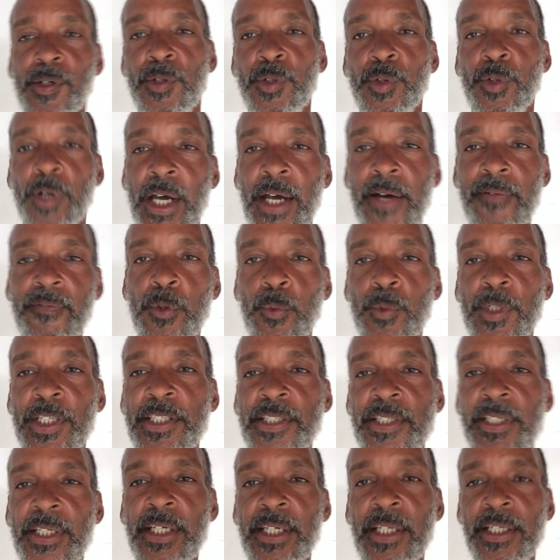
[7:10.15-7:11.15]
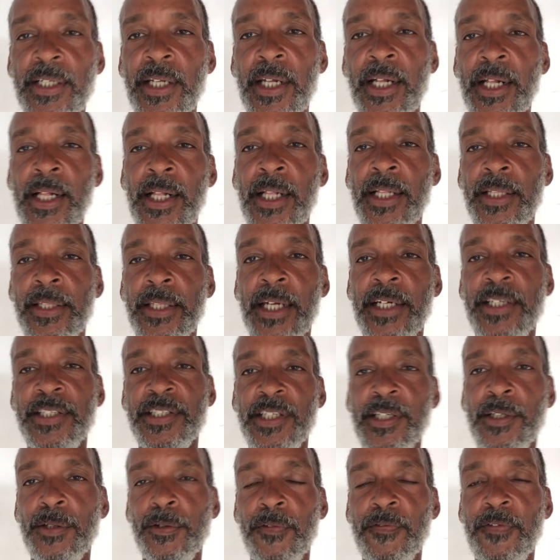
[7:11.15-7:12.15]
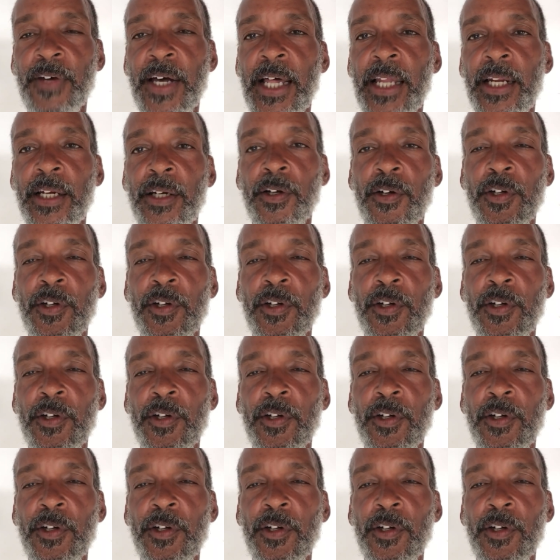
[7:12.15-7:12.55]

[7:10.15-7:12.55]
you have a receipt that is still valid.